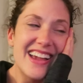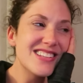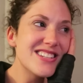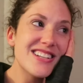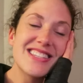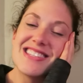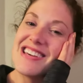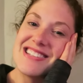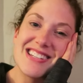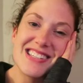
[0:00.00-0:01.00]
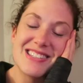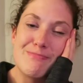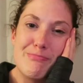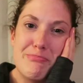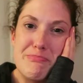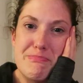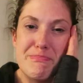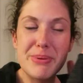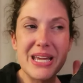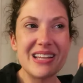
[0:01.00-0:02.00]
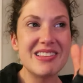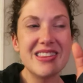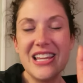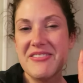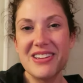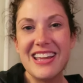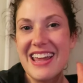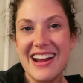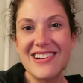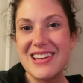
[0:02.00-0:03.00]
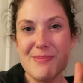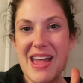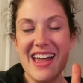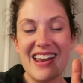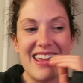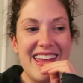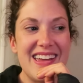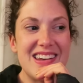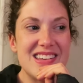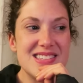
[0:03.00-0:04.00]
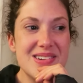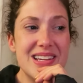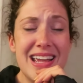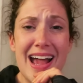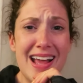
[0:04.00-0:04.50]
he's just such a big, loving, caring man. And so he